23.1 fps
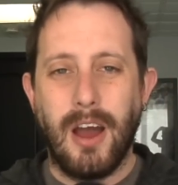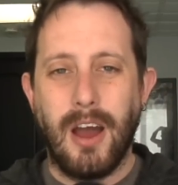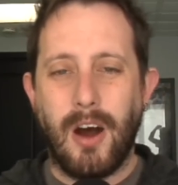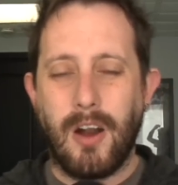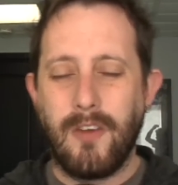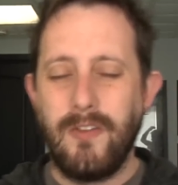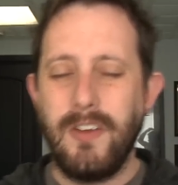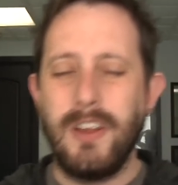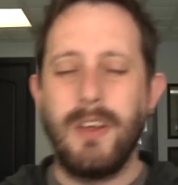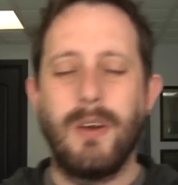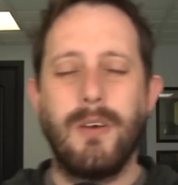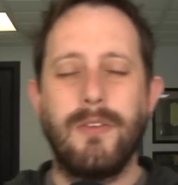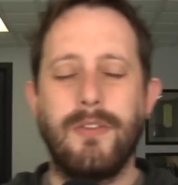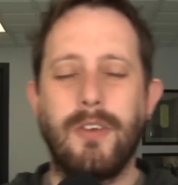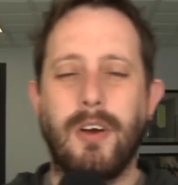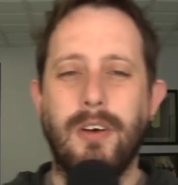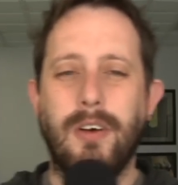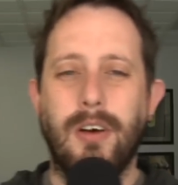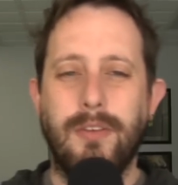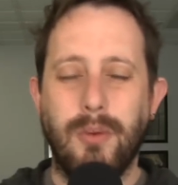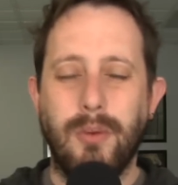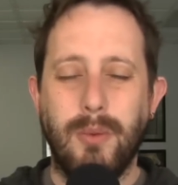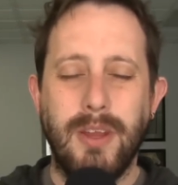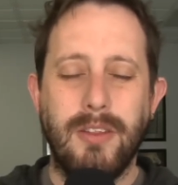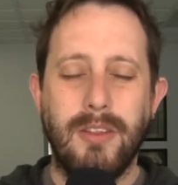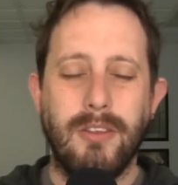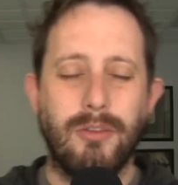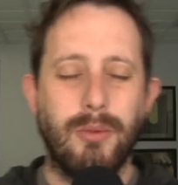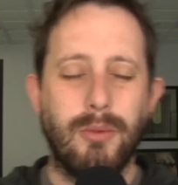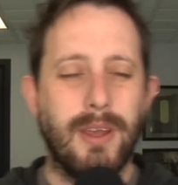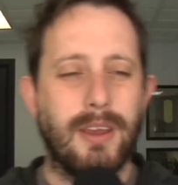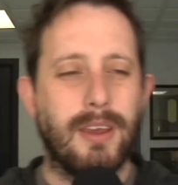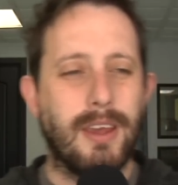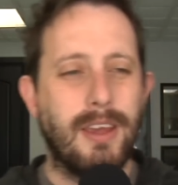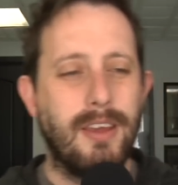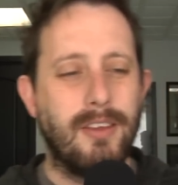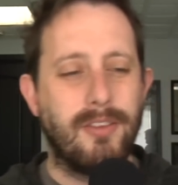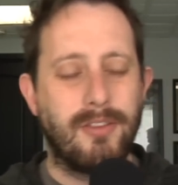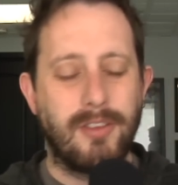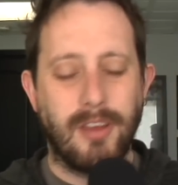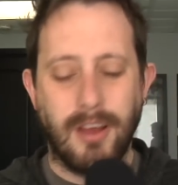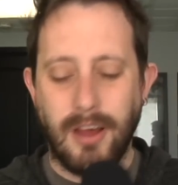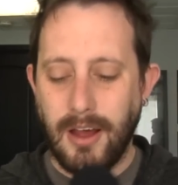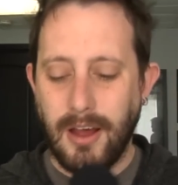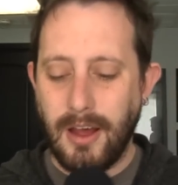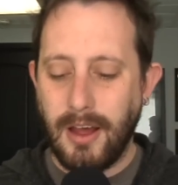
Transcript: Our video of the of the week this week is